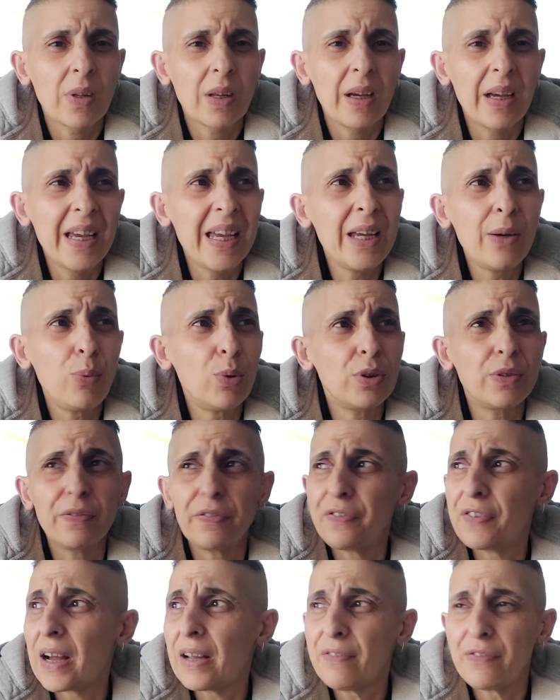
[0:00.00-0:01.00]
he wouldn't
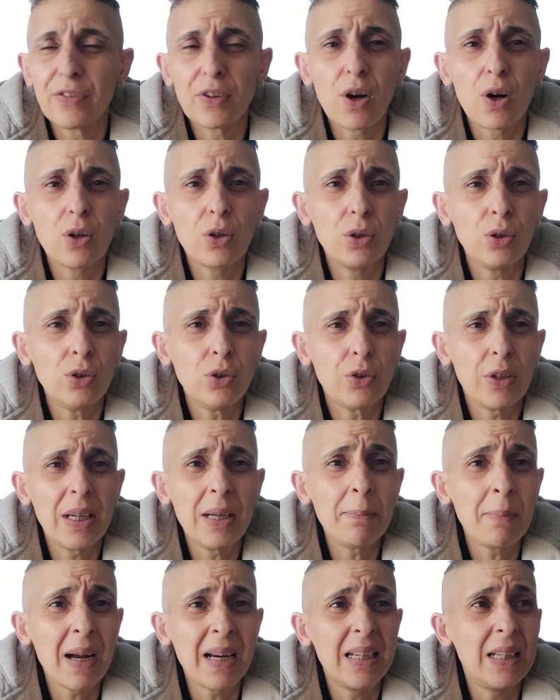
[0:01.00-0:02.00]
fight for our country. He
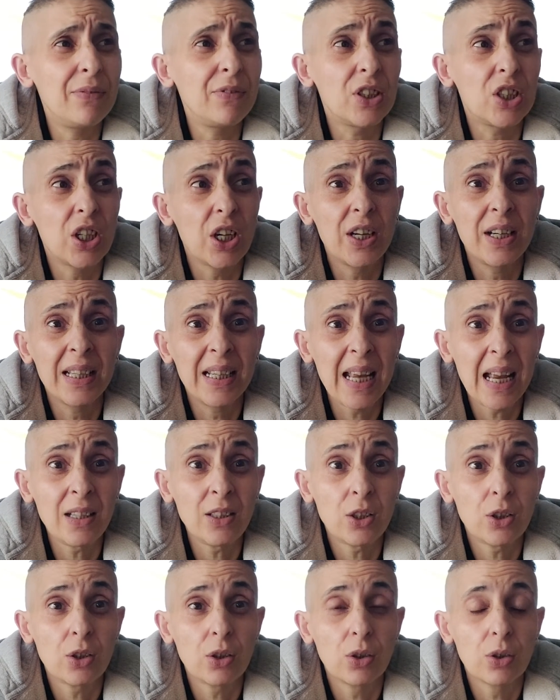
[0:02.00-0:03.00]
might even turn
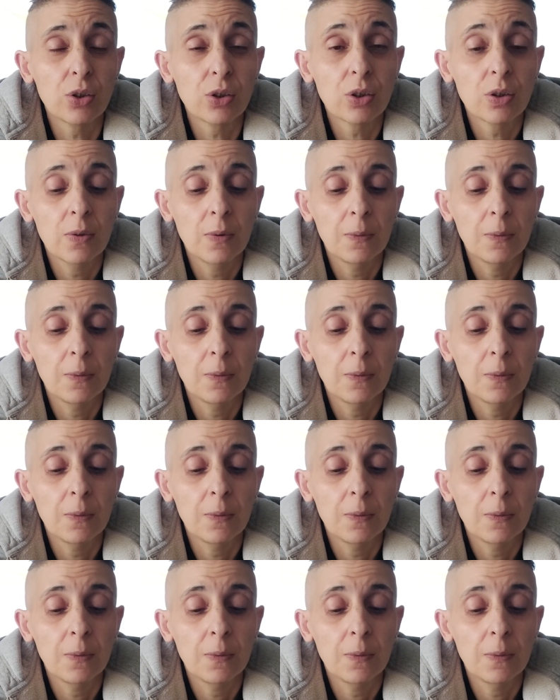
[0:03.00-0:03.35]
against us.